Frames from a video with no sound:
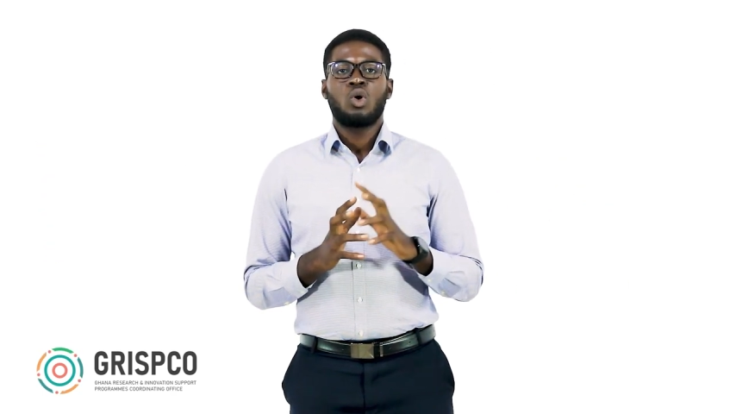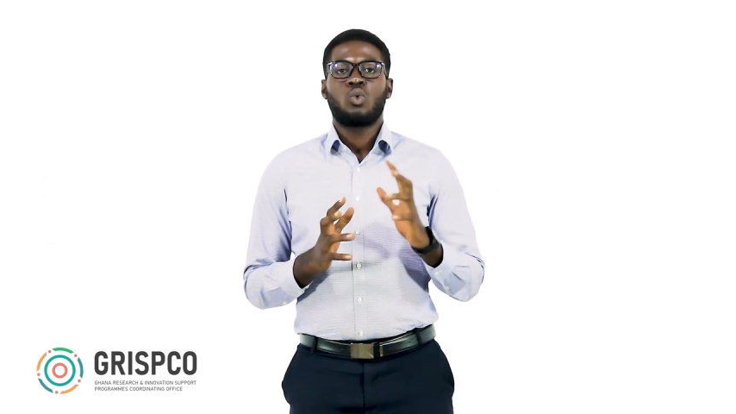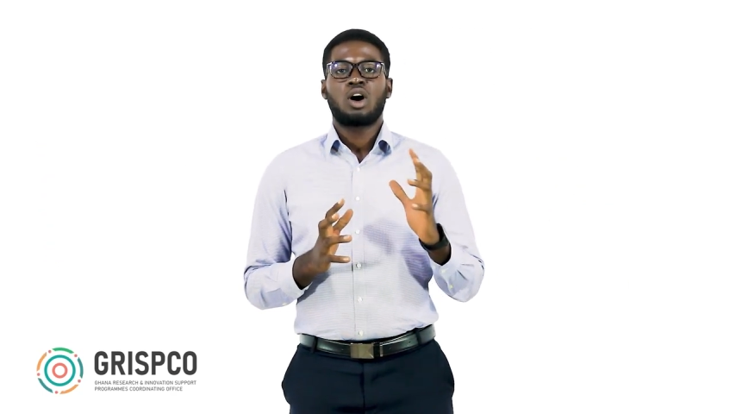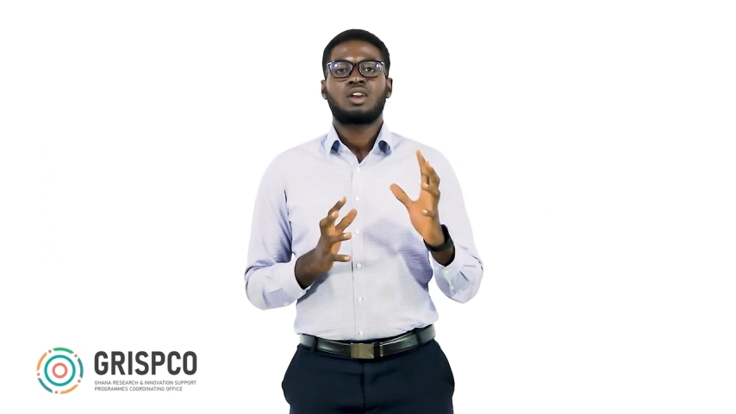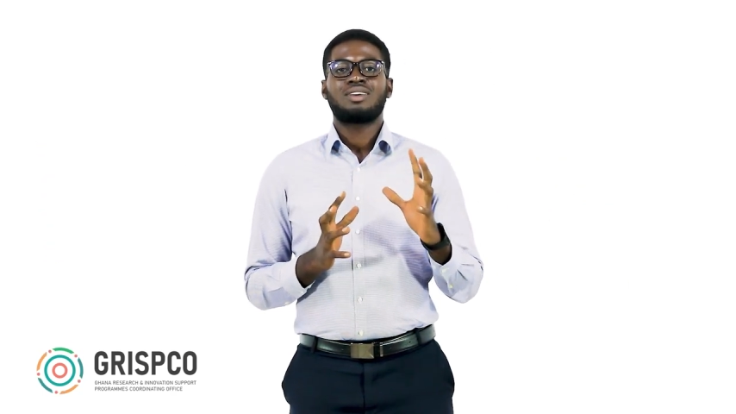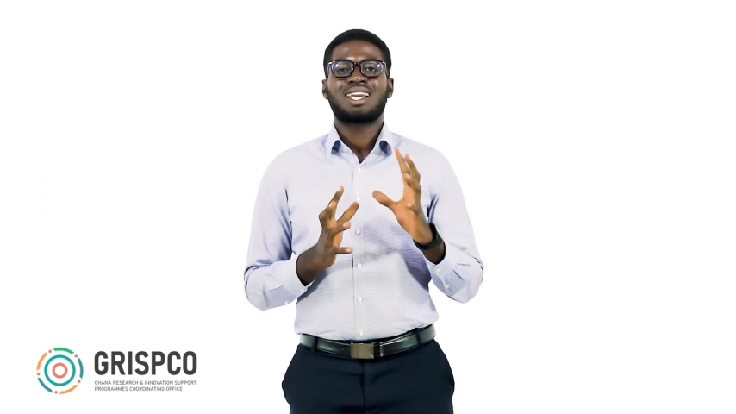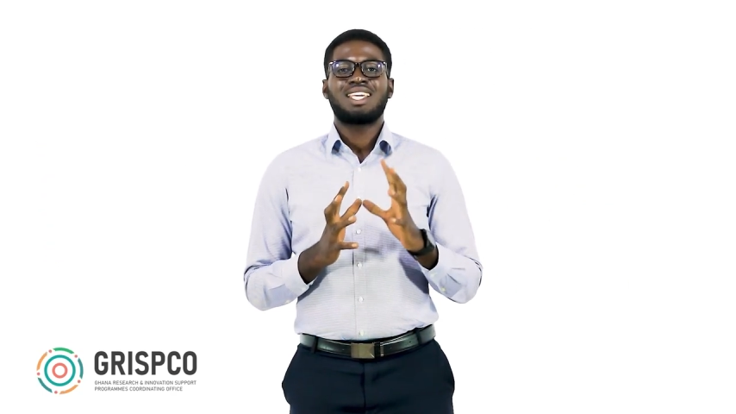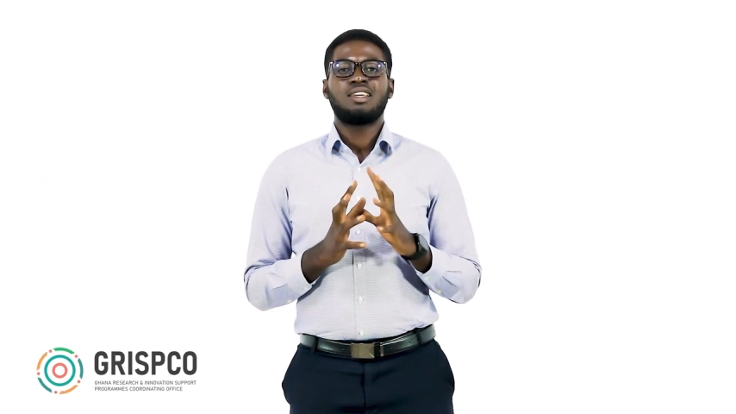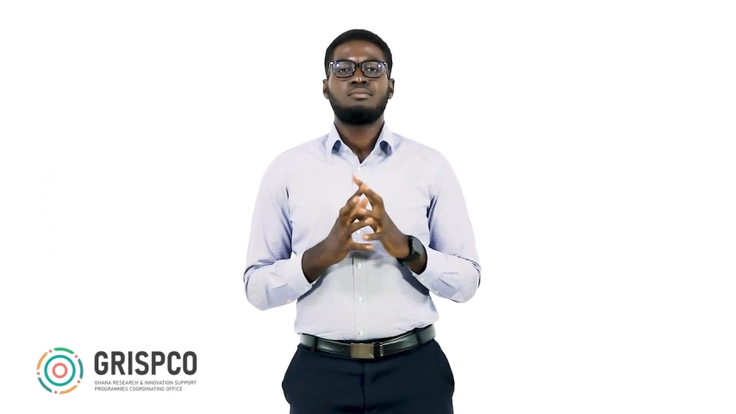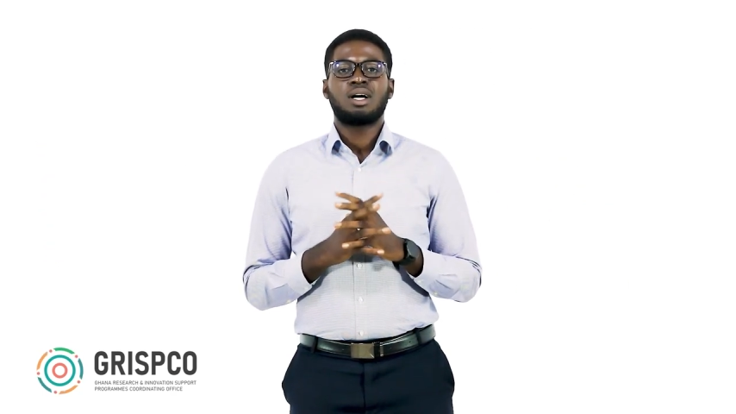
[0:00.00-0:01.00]
One of the
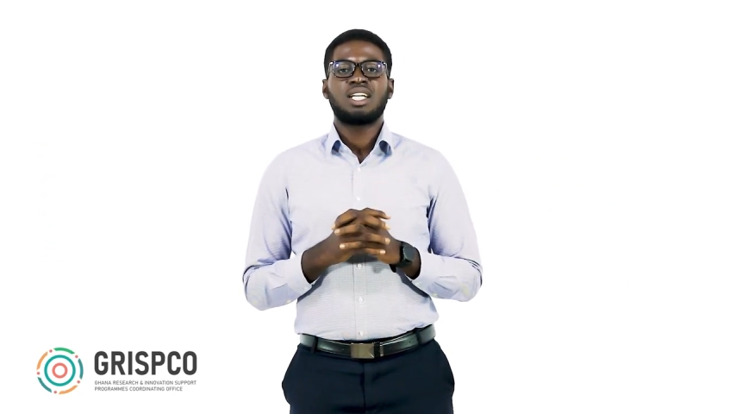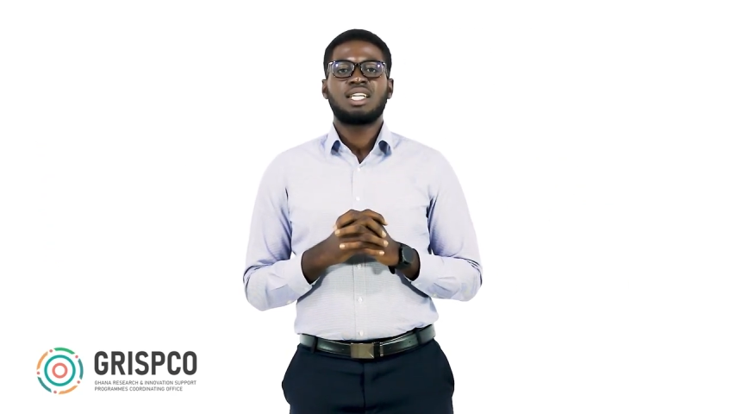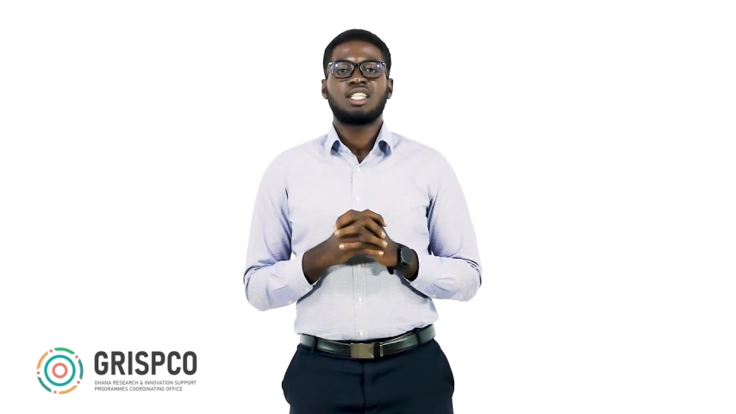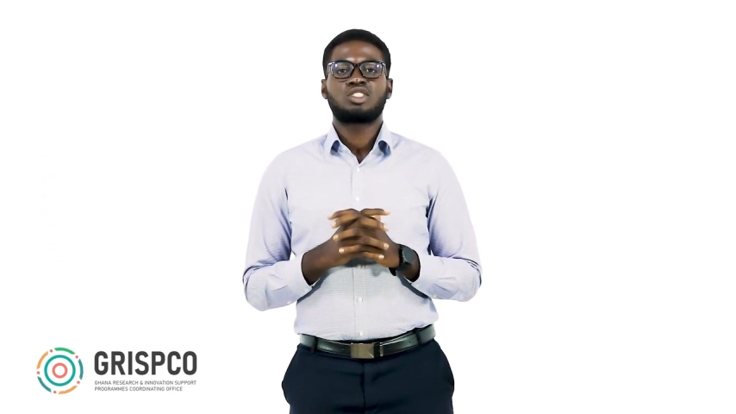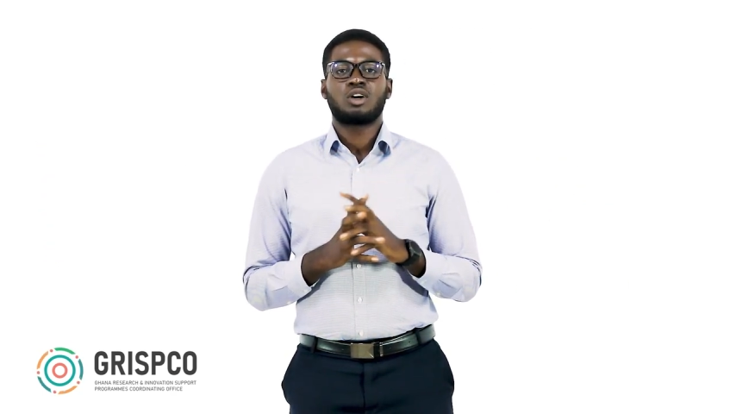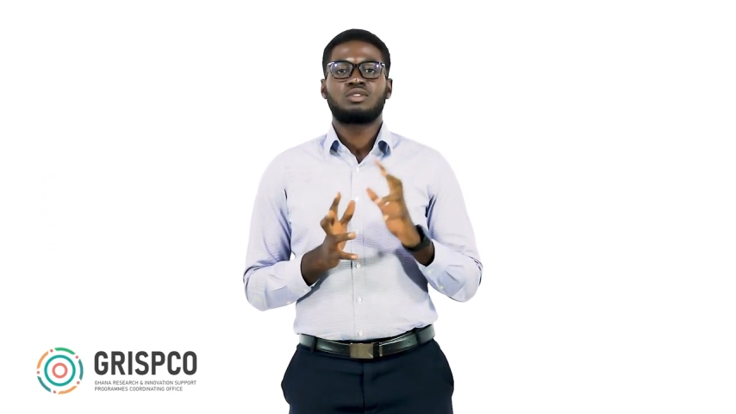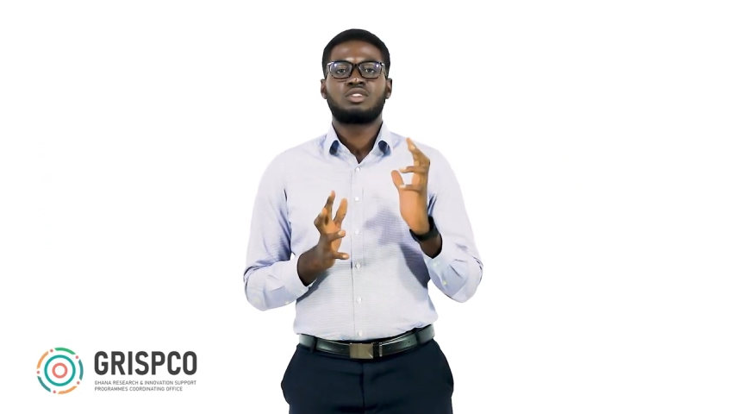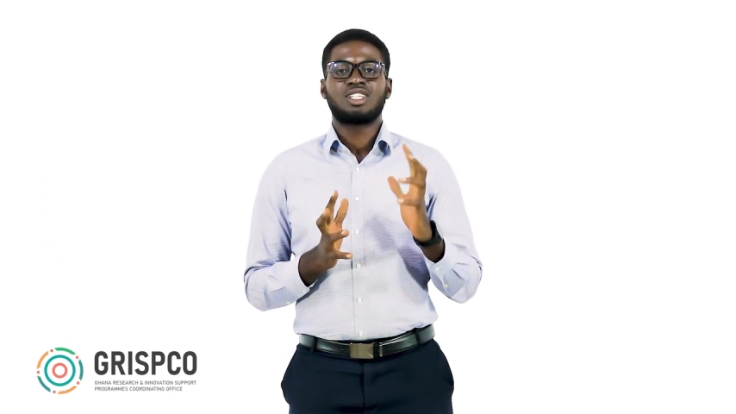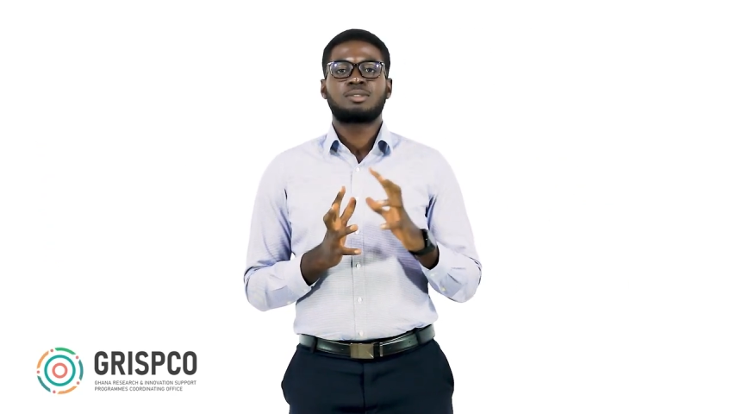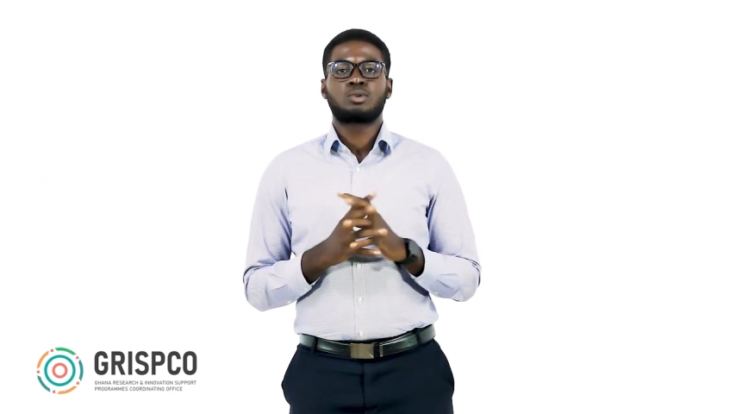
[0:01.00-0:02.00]
key mandates of
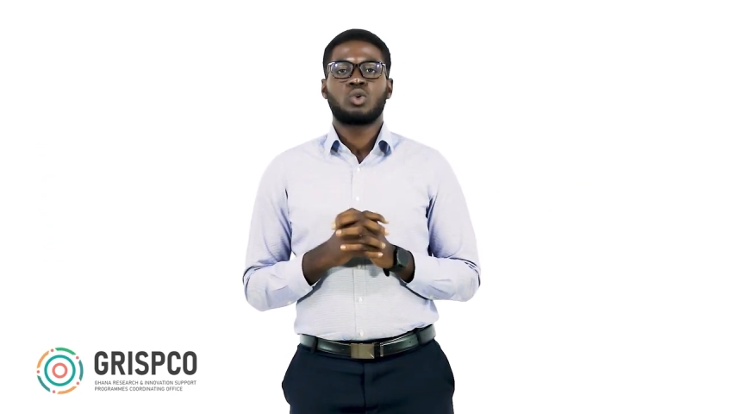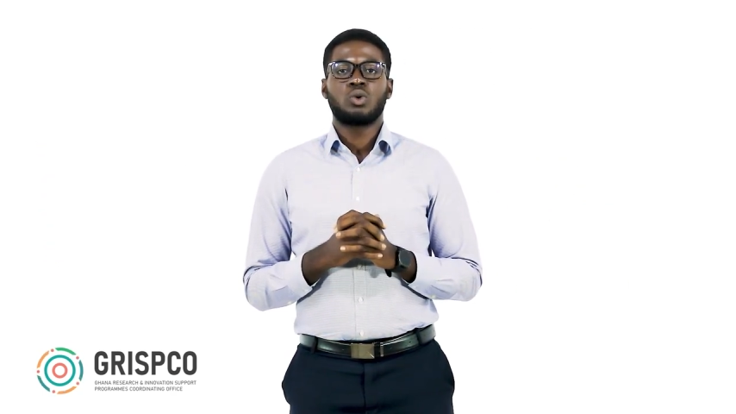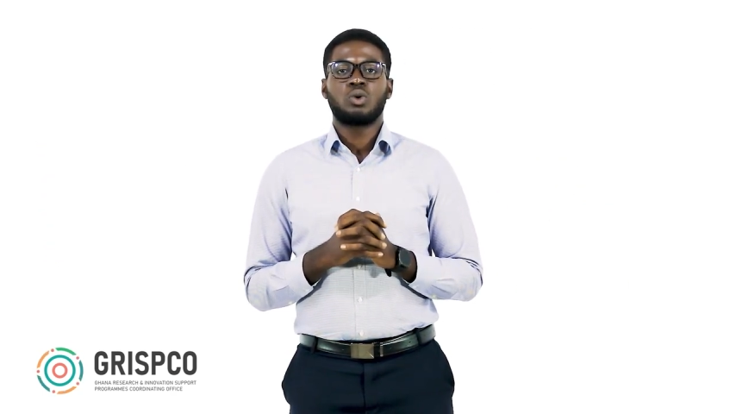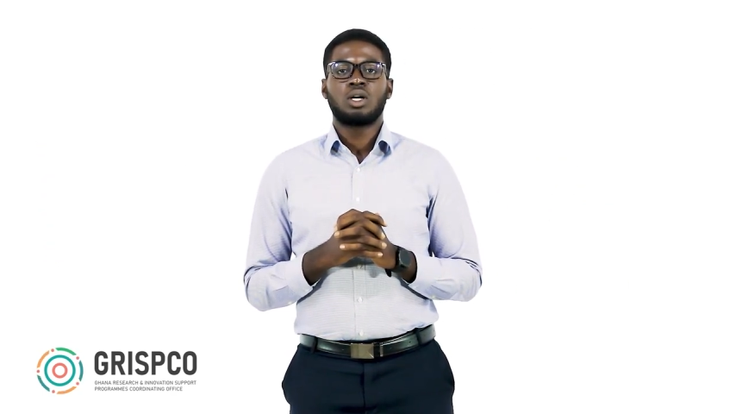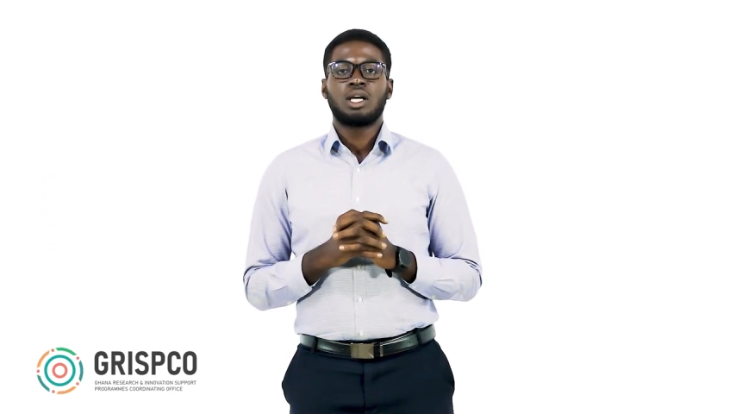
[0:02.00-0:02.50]
GIRC